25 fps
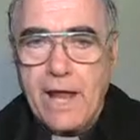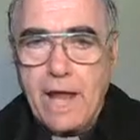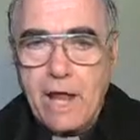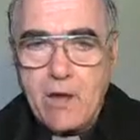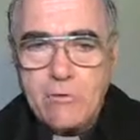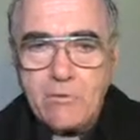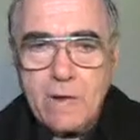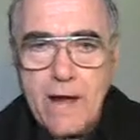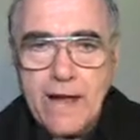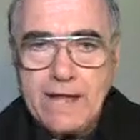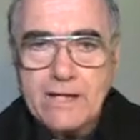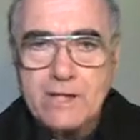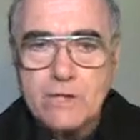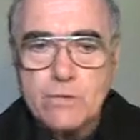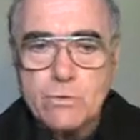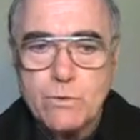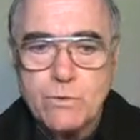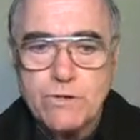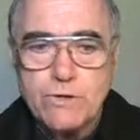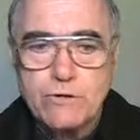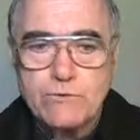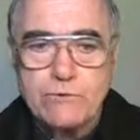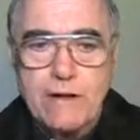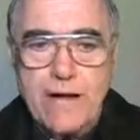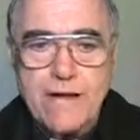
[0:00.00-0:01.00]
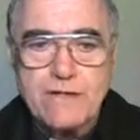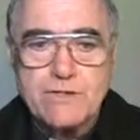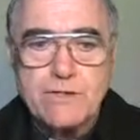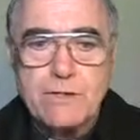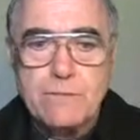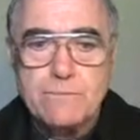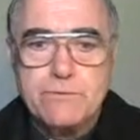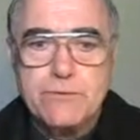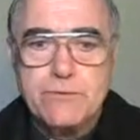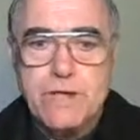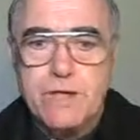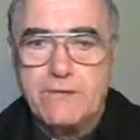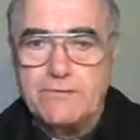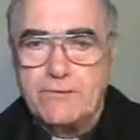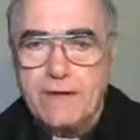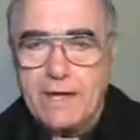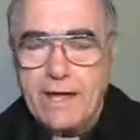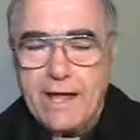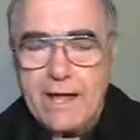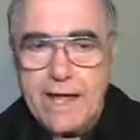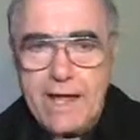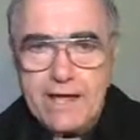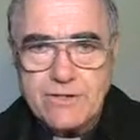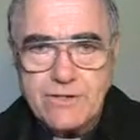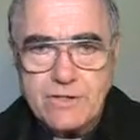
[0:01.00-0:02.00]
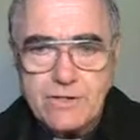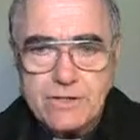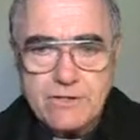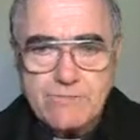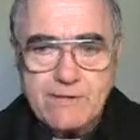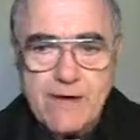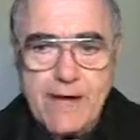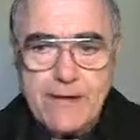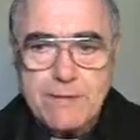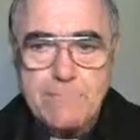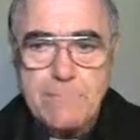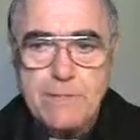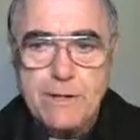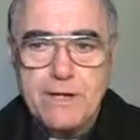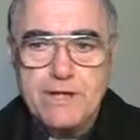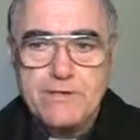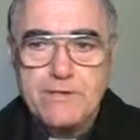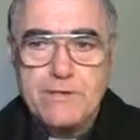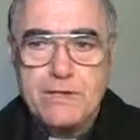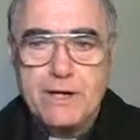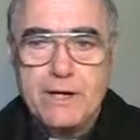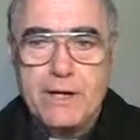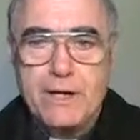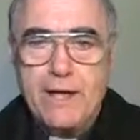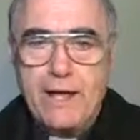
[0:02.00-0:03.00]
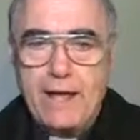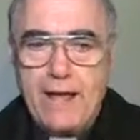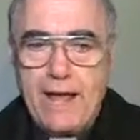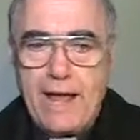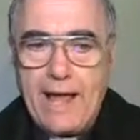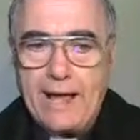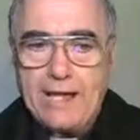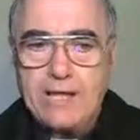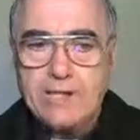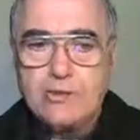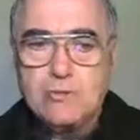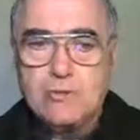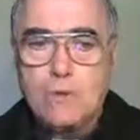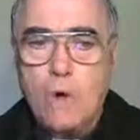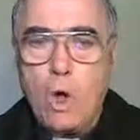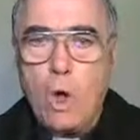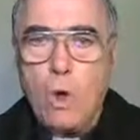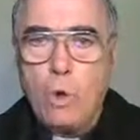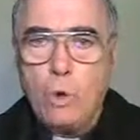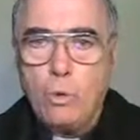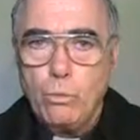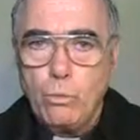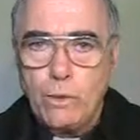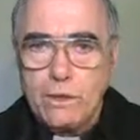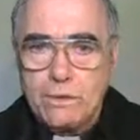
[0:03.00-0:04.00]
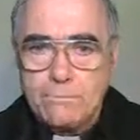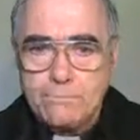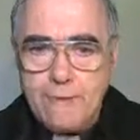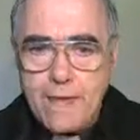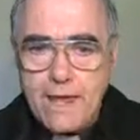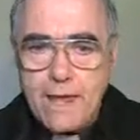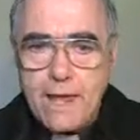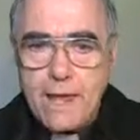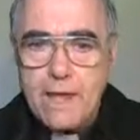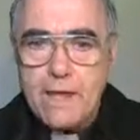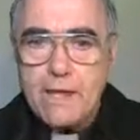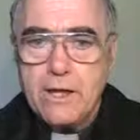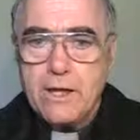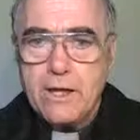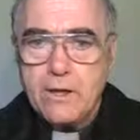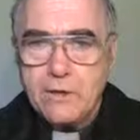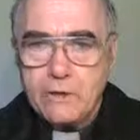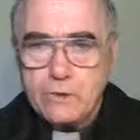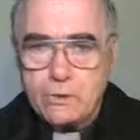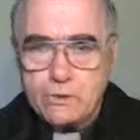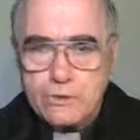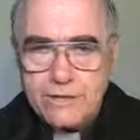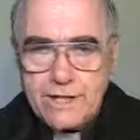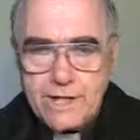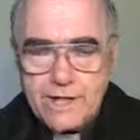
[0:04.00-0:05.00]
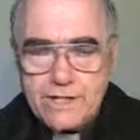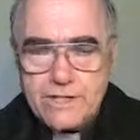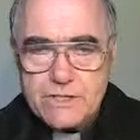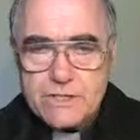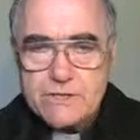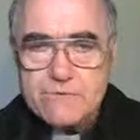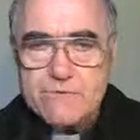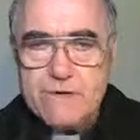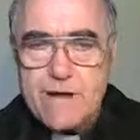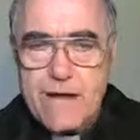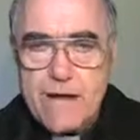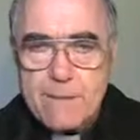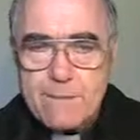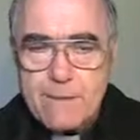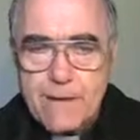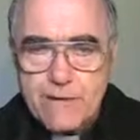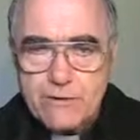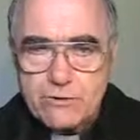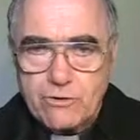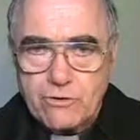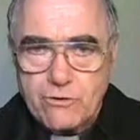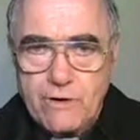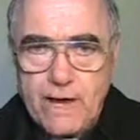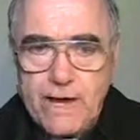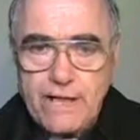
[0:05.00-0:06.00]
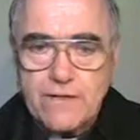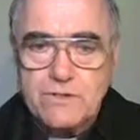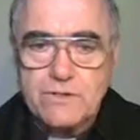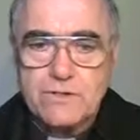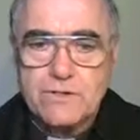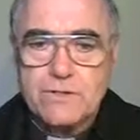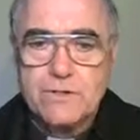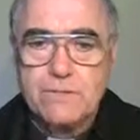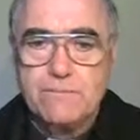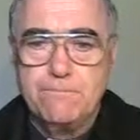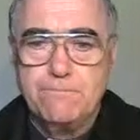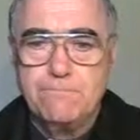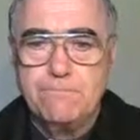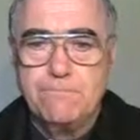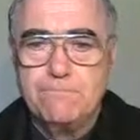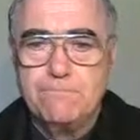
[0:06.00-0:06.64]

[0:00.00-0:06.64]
He ranks with Christ himself as a divine person, and his role will be to testify about Christ.